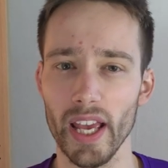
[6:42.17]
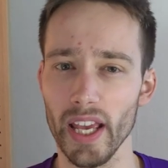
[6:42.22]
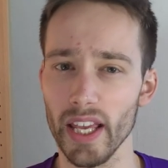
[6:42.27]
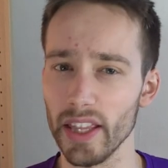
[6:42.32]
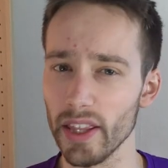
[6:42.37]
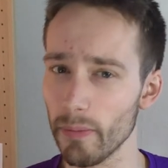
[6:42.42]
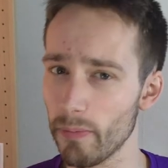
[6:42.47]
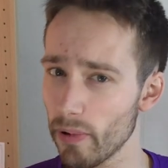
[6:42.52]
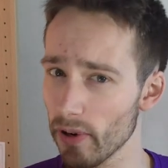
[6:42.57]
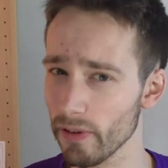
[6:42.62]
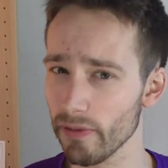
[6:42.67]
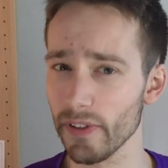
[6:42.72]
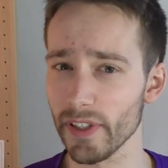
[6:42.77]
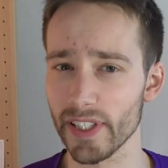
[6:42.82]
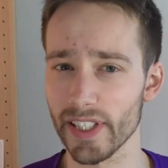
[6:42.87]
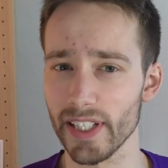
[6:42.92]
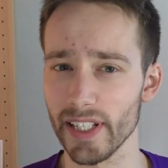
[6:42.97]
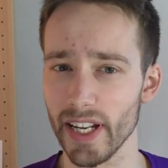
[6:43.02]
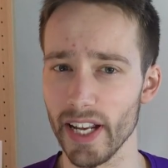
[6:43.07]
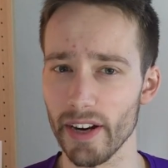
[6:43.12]
In the
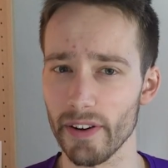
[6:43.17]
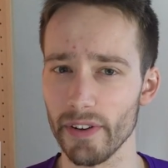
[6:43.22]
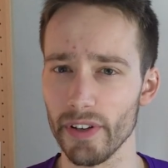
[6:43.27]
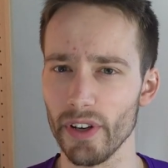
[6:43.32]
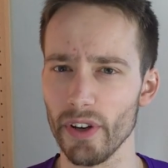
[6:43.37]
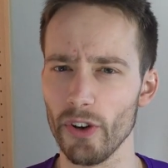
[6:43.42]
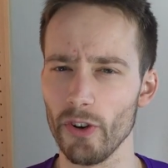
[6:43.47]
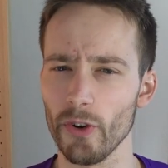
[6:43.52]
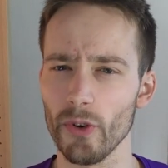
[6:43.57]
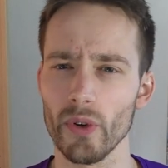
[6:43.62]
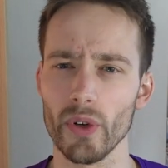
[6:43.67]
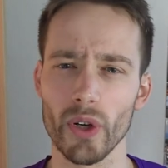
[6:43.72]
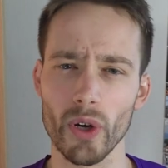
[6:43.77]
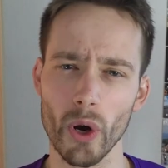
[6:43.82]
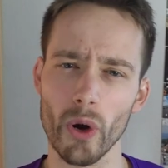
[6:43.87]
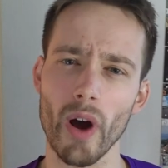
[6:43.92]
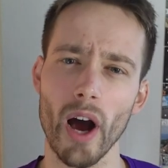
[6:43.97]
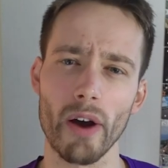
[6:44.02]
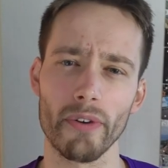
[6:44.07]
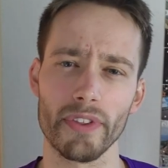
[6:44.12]
perfect scenario,
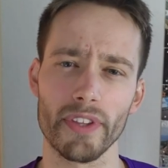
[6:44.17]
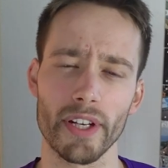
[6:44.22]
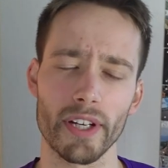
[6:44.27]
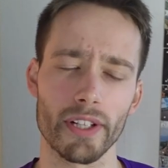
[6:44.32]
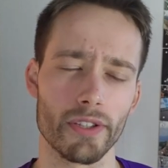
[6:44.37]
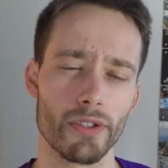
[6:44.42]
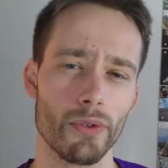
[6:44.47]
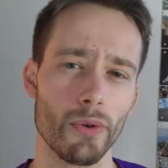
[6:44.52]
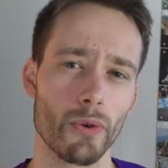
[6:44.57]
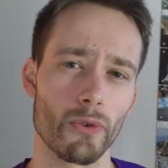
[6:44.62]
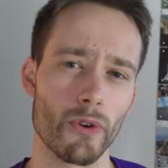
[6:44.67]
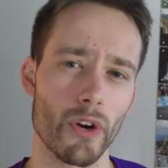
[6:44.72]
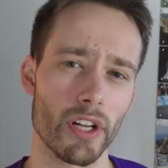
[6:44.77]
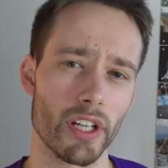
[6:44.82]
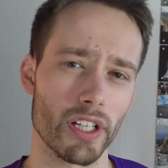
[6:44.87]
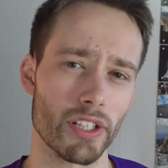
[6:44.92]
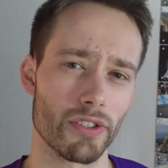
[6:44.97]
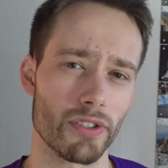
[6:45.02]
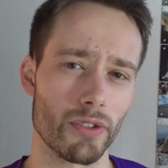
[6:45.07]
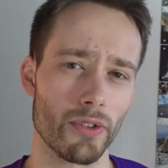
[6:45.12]
go out there to a
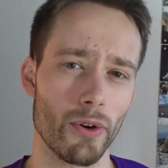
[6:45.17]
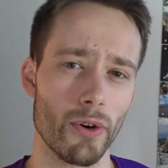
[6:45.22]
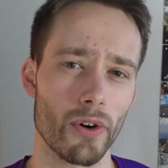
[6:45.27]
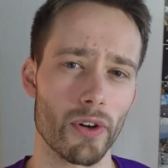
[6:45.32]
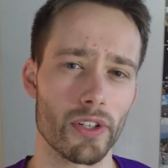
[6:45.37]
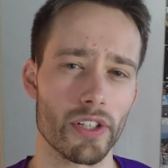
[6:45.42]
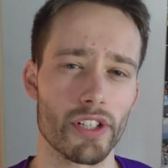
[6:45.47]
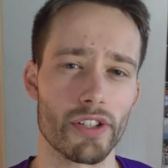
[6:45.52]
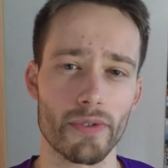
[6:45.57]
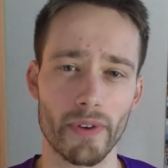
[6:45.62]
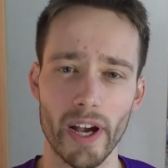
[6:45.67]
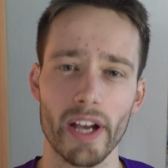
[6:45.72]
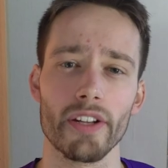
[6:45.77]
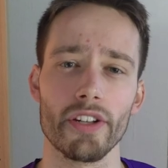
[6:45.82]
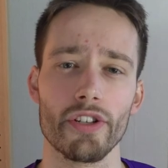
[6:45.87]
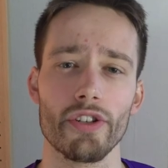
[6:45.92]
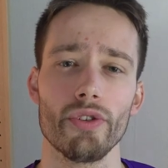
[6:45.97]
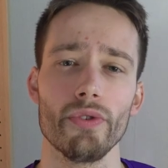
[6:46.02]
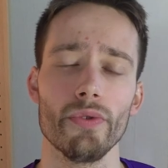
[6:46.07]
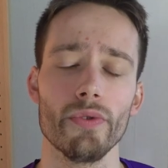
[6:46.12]
running store, try the
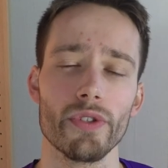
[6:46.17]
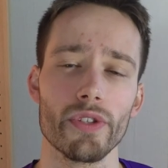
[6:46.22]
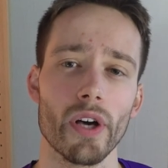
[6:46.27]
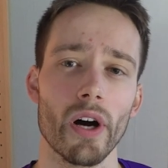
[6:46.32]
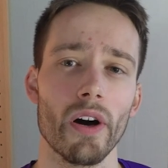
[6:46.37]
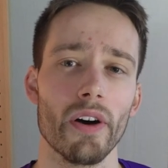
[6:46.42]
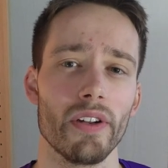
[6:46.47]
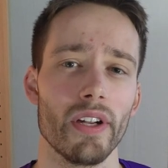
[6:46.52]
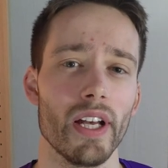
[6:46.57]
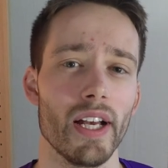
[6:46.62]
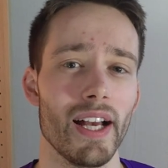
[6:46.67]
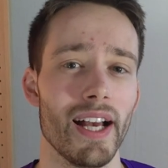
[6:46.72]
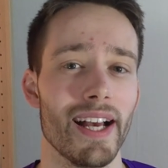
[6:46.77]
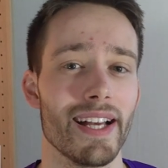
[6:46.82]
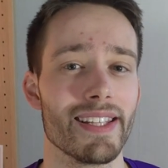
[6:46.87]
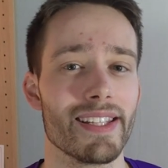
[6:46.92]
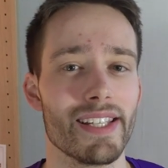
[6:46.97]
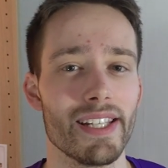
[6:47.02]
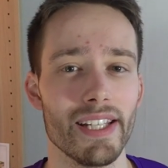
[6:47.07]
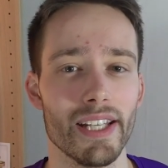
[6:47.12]
shoes on
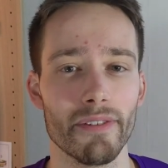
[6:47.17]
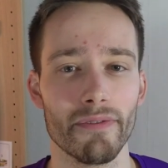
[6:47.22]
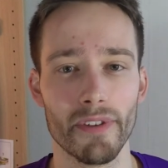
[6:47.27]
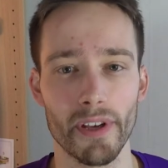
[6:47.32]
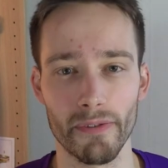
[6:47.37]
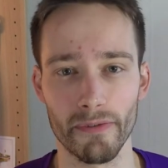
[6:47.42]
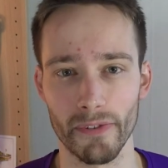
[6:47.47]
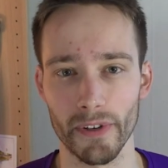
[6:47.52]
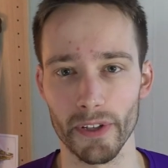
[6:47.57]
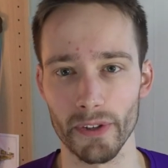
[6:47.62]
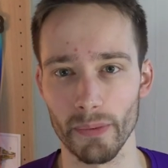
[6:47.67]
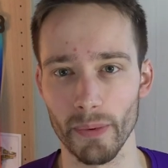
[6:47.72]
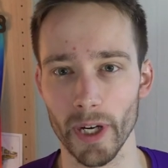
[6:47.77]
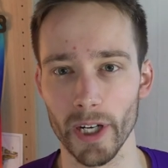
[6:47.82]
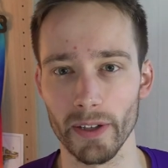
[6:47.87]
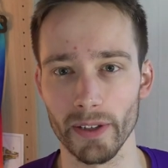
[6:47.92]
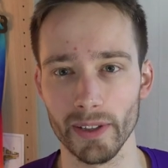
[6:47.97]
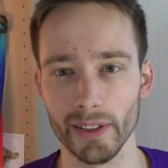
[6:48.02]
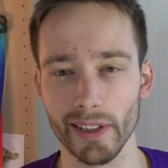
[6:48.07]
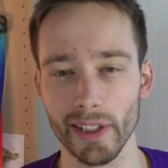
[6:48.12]
and see if they fit
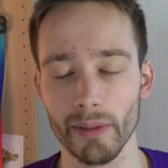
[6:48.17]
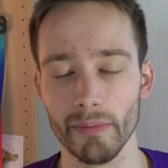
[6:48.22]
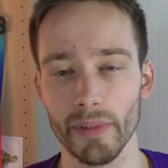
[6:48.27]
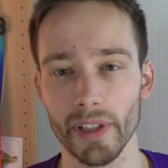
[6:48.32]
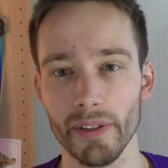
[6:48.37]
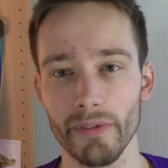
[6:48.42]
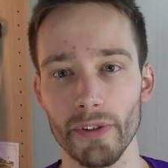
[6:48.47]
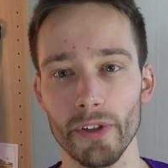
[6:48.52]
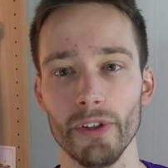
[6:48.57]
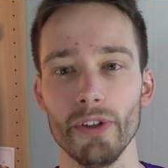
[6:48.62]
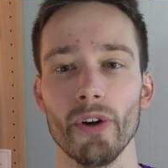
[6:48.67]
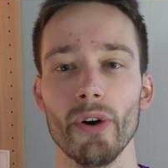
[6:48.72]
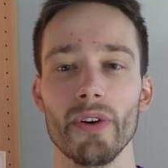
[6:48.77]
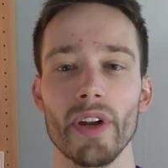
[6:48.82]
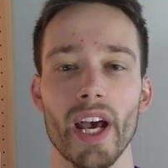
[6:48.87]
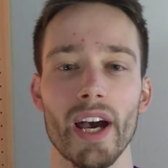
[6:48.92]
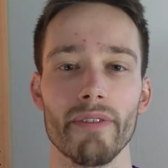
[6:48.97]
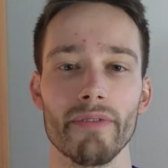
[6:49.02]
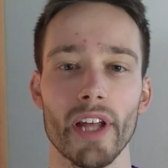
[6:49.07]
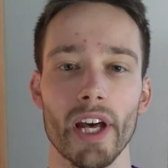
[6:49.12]
well. But if you don't
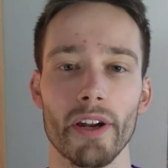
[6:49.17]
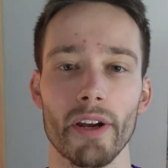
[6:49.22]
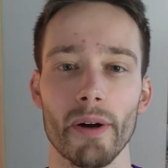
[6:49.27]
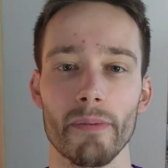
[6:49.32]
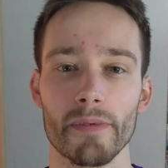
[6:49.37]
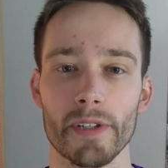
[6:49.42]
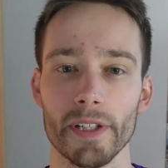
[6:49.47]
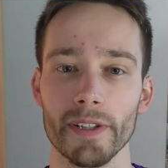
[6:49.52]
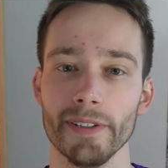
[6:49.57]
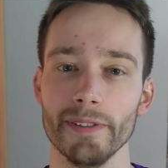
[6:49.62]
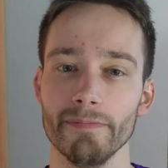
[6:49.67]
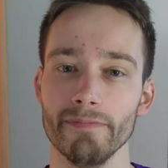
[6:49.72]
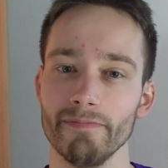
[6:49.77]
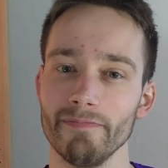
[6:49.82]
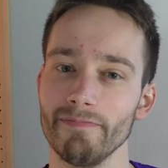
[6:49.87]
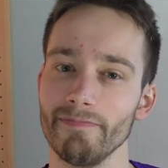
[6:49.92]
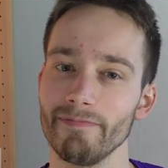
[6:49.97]
have that option,